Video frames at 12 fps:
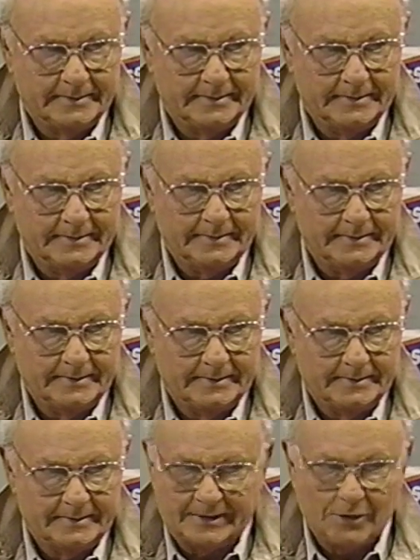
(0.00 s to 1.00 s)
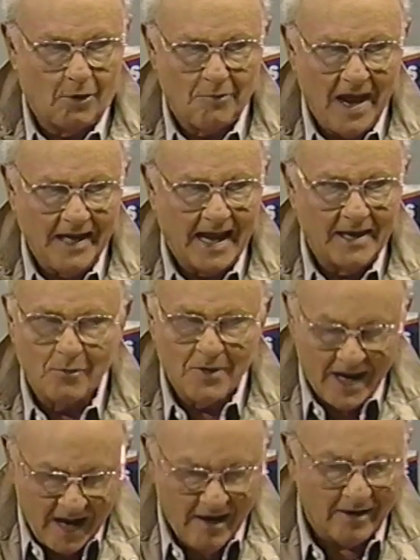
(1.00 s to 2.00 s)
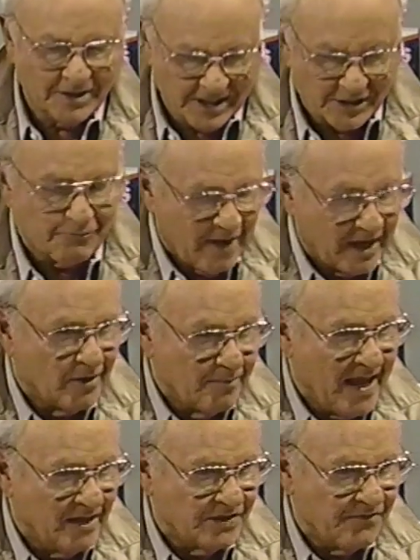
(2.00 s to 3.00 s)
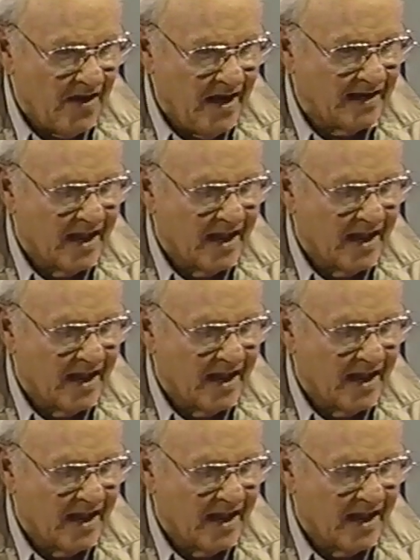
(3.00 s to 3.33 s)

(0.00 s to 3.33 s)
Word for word: Get you there. That's all right. I don't care. Regular. Just regular mail's fine.